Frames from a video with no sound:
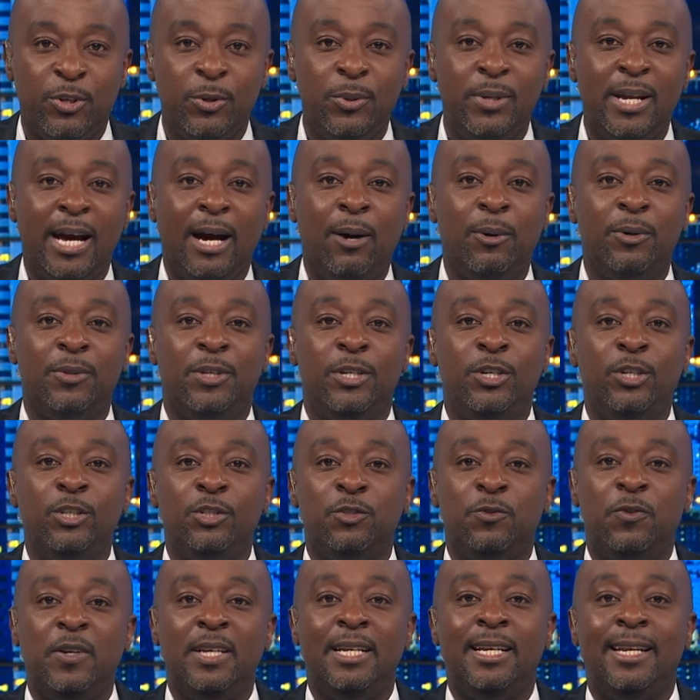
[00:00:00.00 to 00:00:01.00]
With you now on the
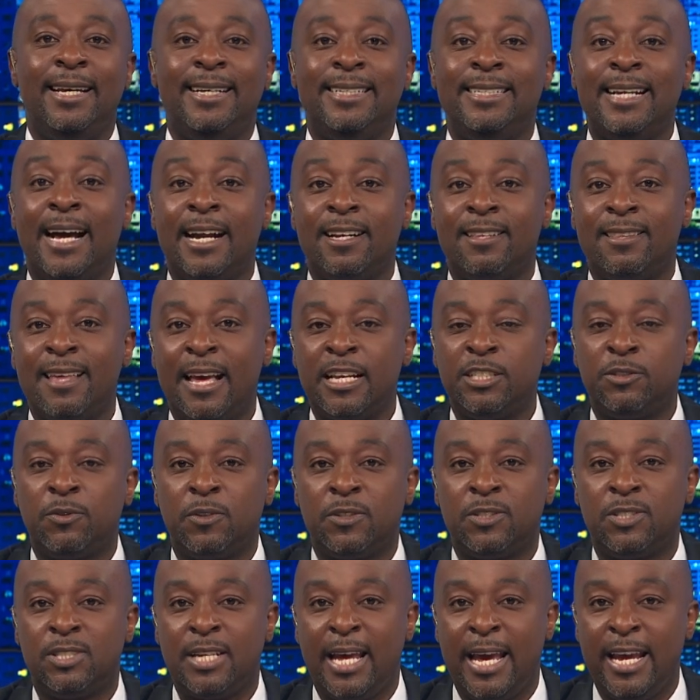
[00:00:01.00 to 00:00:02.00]
newsfeed late night, thanks
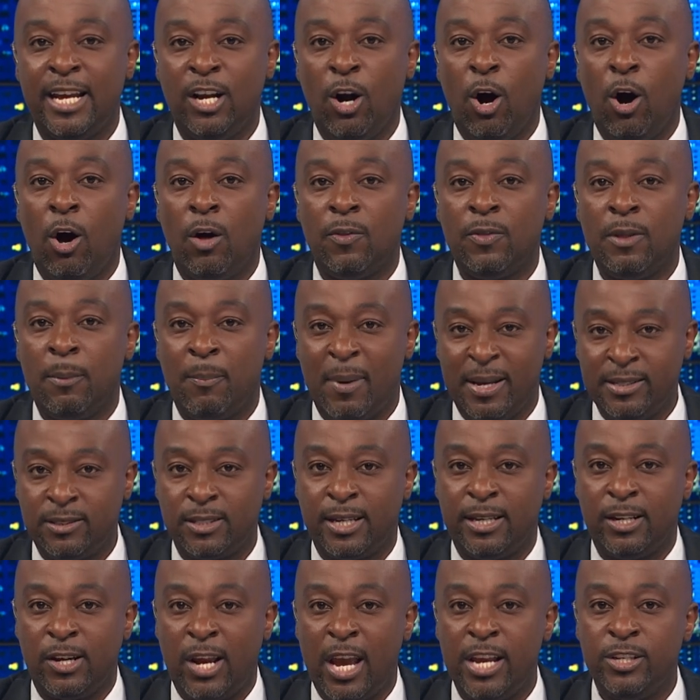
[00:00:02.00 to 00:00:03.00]
for staying on. The
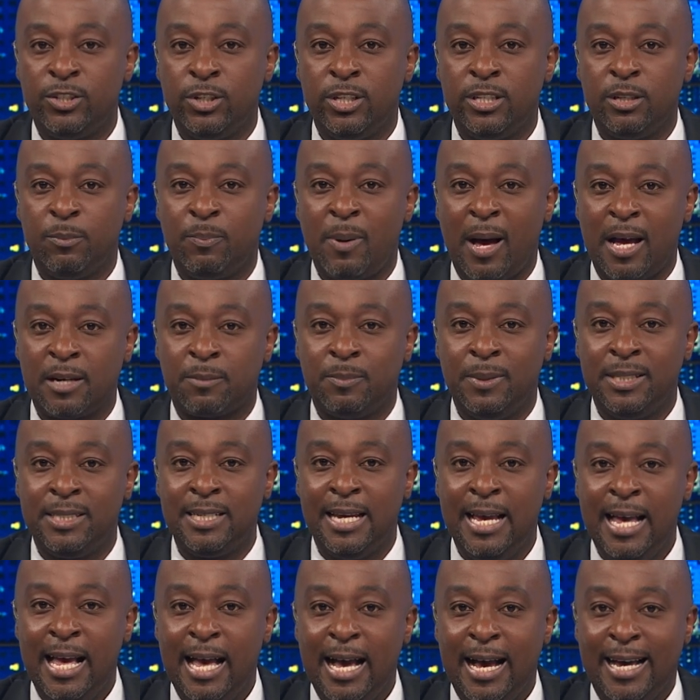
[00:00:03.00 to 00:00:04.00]
Basic Education
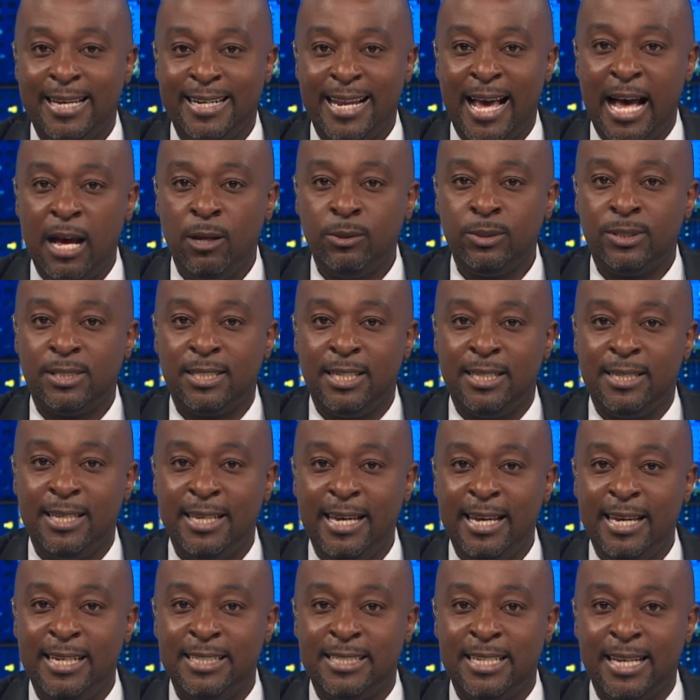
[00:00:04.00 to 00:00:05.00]
Department announced
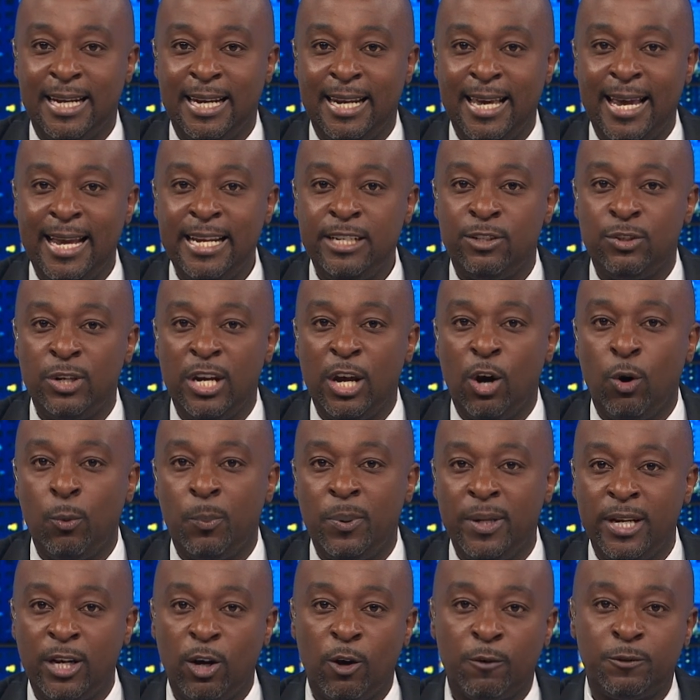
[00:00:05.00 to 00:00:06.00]
the delayed
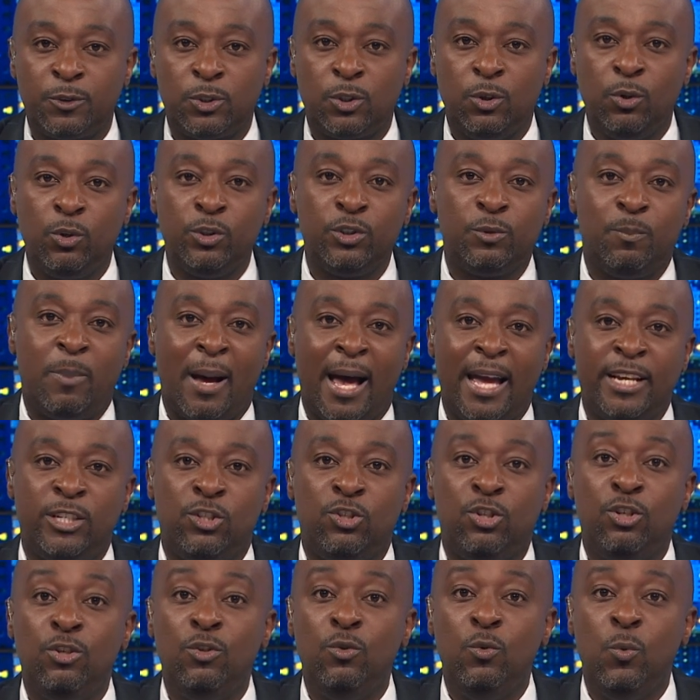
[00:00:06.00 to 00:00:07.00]
reopening of schools by
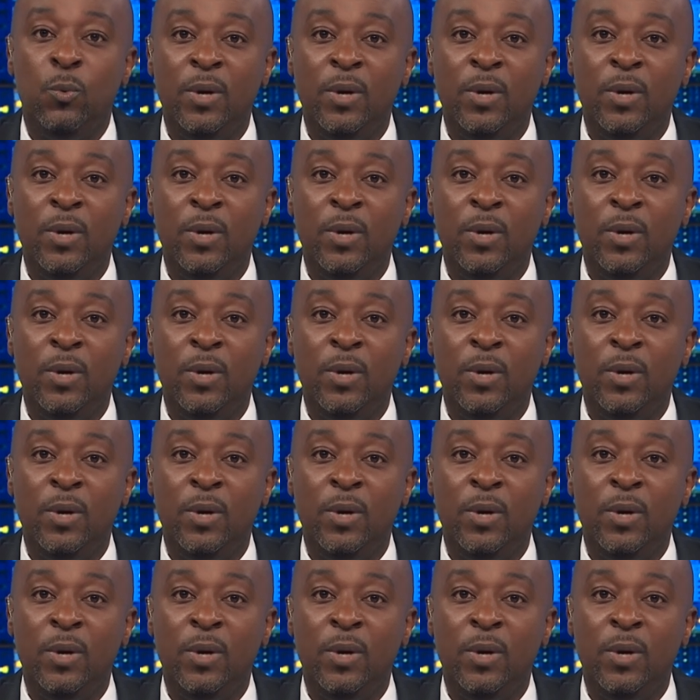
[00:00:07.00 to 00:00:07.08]
two